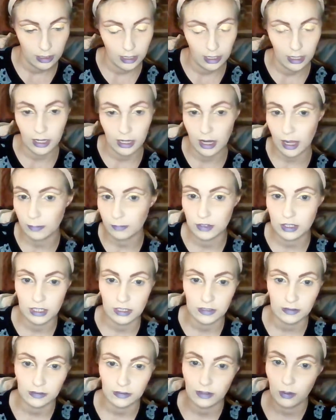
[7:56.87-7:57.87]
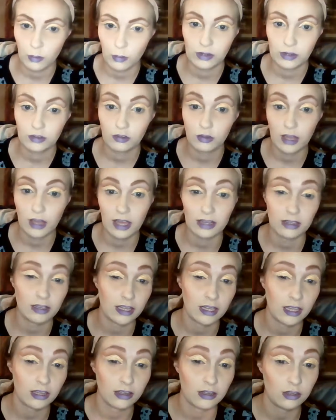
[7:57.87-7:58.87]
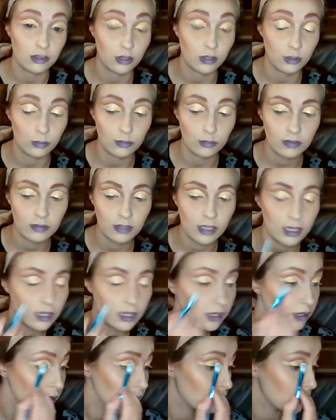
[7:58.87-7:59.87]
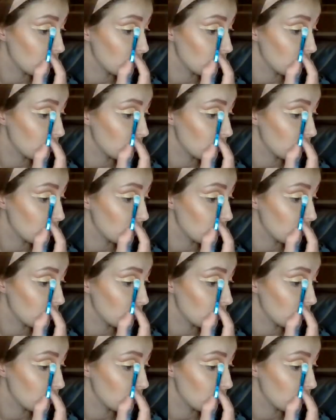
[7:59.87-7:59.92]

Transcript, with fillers: and I'm just going to kind of like loosely